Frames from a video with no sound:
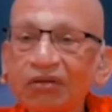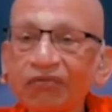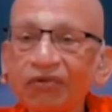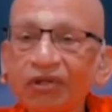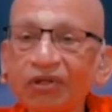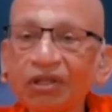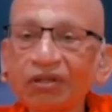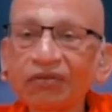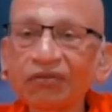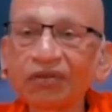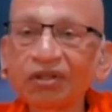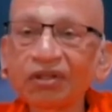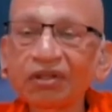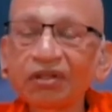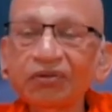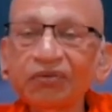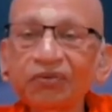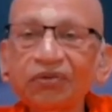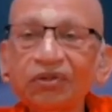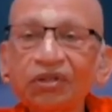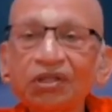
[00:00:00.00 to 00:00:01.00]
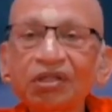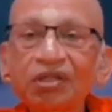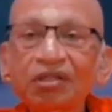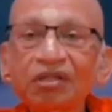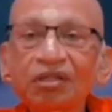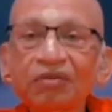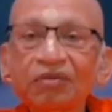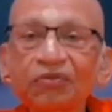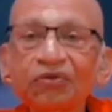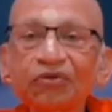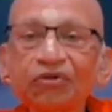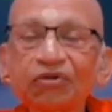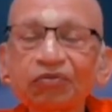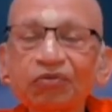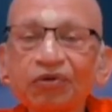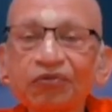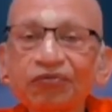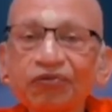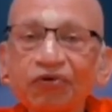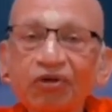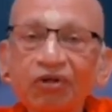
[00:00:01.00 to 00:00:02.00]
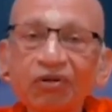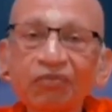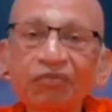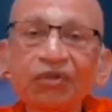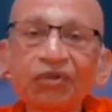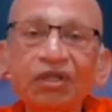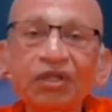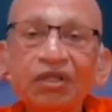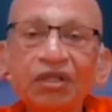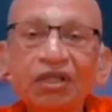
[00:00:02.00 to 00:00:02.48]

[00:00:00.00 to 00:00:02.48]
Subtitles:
Whatever duties are supposed to perform